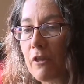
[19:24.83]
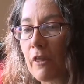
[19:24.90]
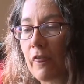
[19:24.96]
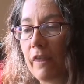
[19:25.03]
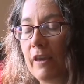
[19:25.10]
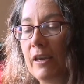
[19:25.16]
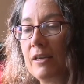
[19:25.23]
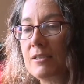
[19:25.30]
the
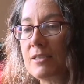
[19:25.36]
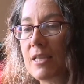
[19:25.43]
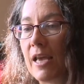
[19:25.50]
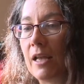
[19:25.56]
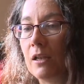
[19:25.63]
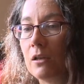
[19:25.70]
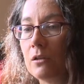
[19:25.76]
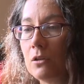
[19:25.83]
things
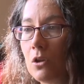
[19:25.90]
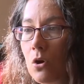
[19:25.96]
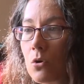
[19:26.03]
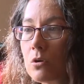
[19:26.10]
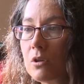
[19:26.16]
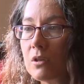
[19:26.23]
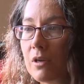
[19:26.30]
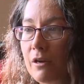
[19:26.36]
that
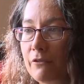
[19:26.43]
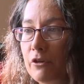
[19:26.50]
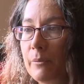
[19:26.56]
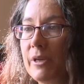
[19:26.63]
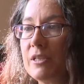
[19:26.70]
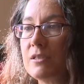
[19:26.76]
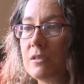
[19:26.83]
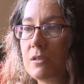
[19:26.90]
local
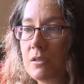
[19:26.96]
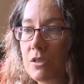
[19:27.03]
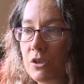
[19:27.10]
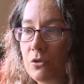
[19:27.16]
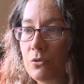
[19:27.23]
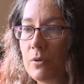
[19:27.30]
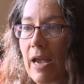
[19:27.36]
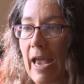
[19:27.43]
governments
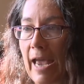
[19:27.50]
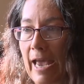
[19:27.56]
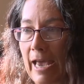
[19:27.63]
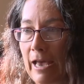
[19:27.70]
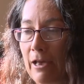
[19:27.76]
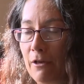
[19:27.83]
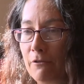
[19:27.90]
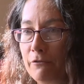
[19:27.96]
do
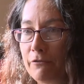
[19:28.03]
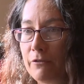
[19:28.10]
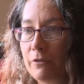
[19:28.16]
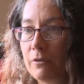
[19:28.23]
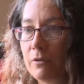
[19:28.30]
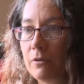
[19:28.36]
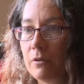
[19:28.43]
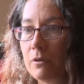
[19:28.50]
have
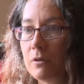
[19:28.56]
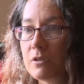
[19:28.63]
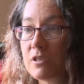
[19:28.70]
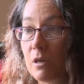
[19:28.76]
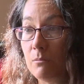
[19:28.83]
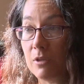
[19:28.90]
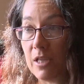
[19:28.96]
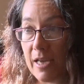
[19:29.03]

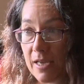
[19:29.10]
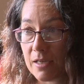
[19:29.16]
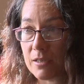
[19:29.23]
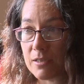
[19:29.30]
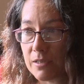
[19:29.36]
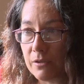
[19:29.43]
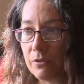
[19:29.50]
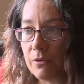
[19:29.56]
some
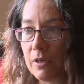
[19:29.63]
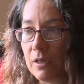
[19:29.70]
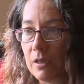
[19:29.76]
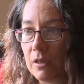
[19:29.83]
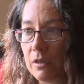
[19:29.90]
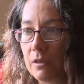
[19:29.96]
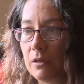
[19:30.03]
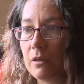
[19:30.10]
latitude
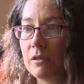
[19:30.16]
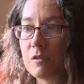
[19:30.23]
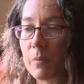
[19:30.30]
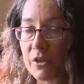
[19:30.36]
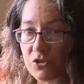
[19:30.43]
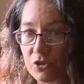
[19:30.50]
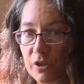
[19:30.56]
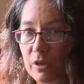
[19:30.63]
in,
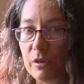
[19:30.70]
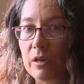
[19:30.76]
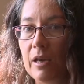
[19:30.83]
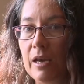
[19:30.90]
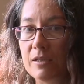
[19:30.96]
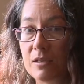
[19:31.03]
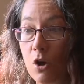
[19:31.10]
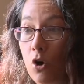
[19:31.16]
especially
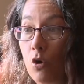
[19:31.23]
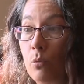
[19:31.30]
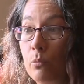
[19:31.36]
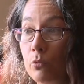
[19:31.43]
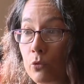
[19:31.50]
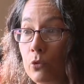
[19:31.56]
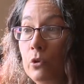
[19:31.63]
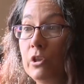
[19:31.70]
as a home
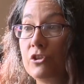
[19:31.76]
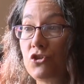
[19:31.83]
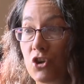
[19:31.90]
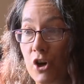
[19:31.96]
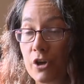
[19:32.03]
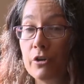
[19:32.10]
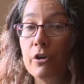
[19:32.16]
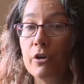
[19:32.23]
rule
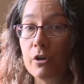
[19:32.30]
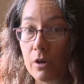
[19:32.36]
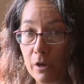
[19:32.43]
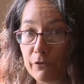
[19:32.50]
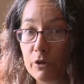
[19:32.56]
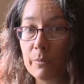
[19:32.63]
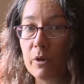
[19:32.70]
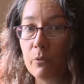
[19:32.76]
charter
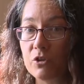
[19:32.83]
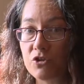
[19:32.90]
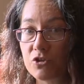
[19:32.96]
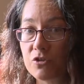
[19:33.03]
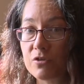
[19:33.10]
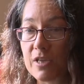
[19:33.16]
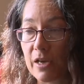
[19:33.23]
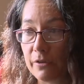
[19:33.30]
government, which
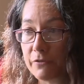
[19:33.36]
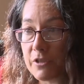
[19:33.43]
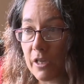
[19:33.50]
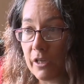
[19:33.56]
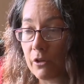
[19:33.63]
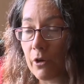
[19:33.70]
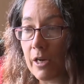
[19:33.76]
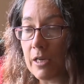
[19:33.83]
town of
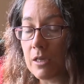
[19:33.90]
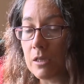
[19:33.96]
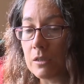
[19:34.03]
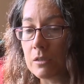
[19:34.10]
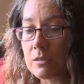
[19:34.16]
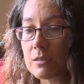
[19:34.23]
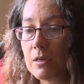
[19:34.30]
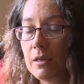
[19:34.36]
Telluride
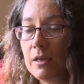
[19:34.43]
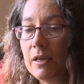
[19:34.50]
is,